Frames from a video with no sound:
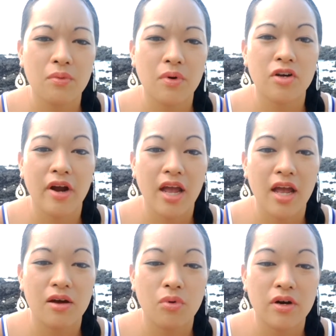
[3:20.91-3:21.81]

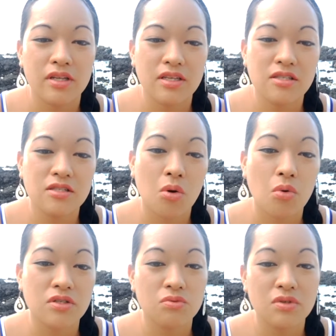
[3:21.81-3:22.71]
where this soul
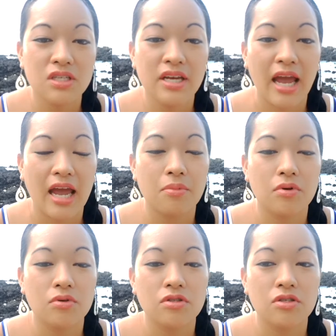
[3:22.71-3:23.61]
is really able